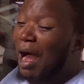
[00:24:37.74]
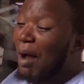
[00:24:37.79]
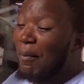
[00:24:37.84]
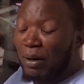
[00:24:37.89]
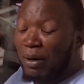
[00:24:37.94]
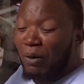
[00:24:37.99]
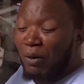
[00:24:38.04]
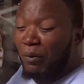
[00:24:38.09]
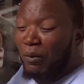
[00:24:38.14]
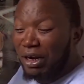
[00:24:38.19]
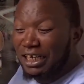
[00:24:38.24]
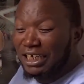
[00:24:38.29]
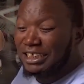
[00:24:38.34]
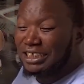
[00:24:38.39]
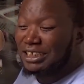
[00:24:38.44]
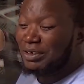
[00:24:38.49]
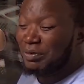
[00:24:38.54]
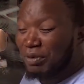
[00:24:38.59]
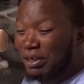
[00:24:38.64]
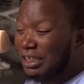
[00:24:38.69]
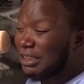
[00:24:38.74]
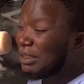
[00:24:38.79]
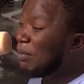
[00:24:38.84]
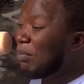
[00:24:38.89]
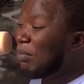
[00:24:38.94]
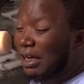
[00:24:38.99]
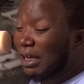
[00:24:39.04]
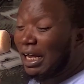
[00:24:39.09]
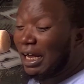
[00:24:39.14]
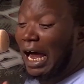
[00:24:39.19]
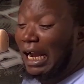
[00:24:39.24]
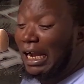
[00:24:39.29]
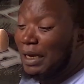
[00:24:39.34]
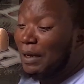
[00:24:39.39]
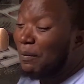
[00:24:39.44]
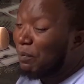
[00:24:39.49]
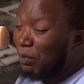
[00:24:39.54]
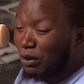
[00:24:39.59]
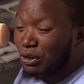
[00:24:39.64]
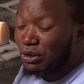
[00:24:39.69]
with that. Wait. Mpaka
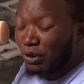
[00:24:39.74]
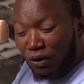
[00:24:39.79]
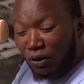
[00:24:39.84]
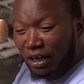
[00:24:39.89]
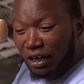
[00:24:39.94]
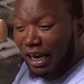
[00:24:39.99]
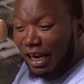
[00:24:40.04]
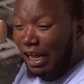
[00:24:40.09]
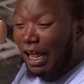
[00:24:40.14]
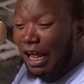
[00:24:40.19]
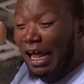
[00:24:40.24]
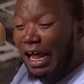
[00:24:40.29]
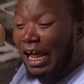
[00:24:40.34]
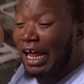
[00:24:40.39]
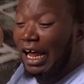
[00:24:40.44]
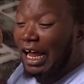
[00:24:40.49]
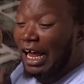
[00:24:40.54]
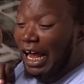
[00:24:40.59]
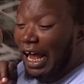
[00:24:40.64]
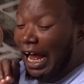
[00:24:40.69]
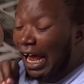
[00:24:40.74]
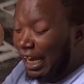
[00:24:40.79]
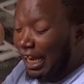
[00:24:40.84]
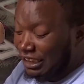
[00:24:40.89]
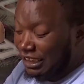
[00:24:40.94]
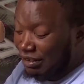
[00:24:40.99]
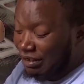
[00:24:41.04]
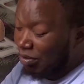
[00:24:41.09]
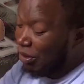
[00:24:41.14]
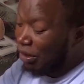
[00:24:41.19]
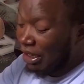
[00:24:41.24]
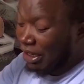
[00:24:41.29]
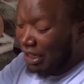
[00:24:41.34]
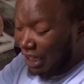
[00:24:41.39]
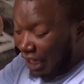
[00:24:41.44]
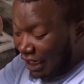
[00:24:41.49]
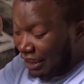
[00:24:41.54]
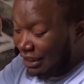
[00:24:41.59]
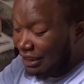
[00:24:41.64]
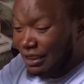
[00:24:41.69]
alipost online akasema, "Hey
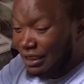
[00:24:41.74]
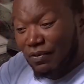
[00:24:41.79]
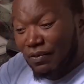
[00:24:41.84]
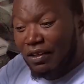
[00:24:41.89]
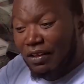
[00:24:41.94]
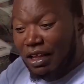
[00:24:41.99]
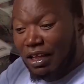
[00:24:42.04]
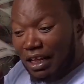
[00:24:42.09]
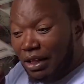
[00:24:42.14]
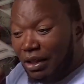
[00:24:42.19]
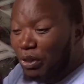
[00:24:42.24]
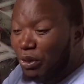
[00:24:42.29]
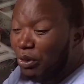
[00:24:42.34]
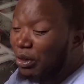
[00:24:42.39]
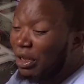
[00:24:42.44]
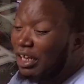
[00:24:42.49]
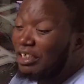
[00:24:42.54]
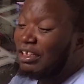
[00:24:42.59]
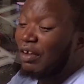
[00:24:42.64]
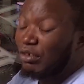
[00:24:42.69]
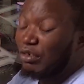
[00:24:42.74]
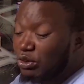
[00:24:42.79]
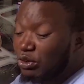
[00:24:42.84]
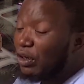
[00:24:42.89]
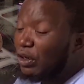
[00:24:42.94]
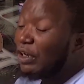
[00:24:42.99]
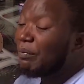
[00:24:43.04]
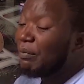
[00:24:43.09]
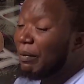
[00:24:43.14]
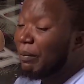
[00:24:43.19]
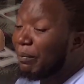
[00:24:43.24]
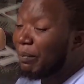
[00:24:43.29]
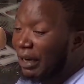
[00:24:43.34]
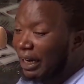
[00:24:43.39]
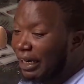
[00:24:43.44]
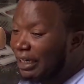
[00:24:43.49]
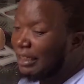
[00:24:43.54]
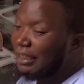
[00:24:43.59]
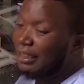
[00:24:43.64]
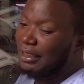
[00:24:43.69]
guys, you guys have sold me bread."